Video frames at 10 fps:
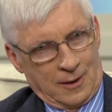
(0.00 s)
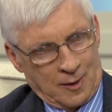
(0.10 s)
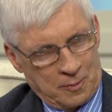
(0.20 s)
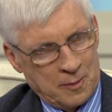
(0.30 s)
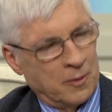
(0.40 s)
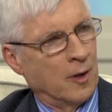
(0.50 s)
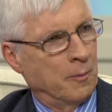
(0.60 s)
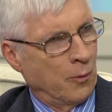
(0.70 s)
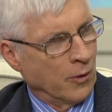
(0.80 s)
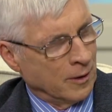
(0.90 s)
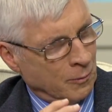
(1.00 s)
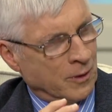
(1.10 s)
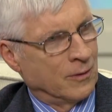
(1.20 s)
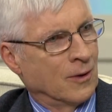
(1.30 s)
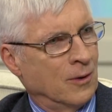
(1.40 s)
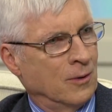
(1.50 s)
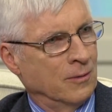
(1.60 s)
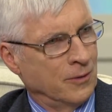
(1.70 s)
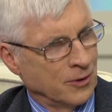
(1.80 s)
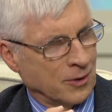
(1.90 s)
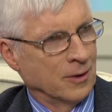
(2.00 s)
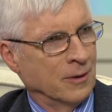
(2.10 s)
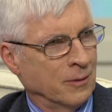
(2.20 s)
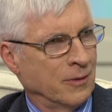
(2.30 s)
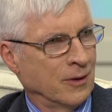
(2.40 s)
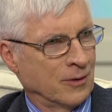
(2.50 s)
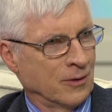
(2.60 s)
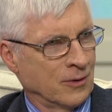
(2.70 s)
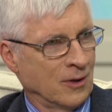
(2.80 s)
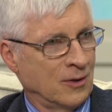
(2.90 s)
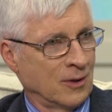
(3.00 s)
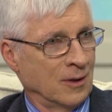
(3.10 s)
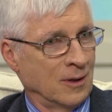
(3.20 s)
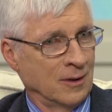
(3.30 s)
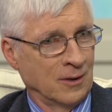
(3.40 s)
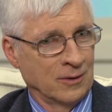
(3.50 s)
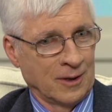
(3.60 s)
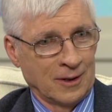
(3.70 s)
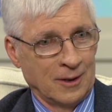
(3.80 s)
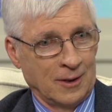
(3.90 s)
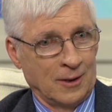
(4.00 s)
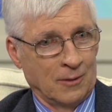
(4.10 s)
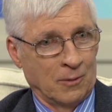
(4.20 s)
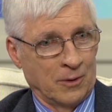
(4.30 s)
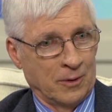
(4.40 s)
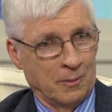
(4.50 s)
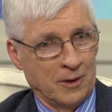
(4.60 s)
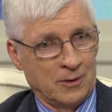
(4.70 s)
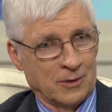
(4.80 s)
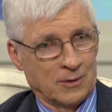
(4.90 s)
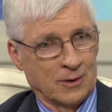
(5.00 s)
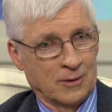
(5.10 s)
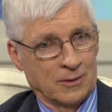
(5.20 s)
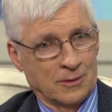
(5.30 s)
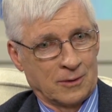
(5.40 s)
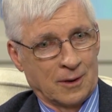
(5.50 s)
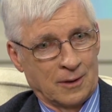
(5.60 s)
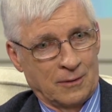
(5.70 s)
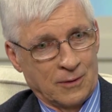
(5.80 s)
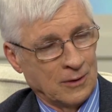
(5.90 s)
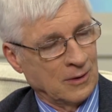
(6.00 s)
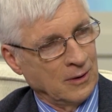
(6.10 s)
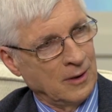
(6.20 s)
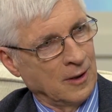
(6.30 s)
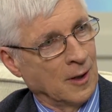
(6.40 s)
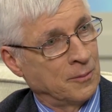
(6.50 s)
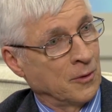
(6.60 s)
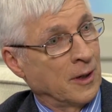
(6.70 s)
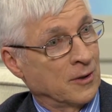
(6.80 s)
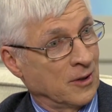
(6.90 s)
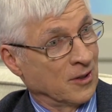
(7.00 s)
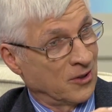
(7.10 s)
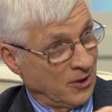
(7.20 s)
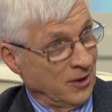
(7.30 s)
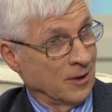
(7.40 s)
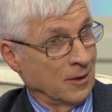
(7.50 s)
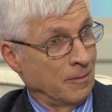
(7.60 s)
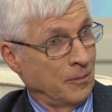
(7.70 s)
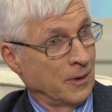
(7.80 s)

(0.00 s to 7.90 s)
get people on board with the whole vision of evangelization. And I know that one of the major things is kind of things leading up to actually a synod.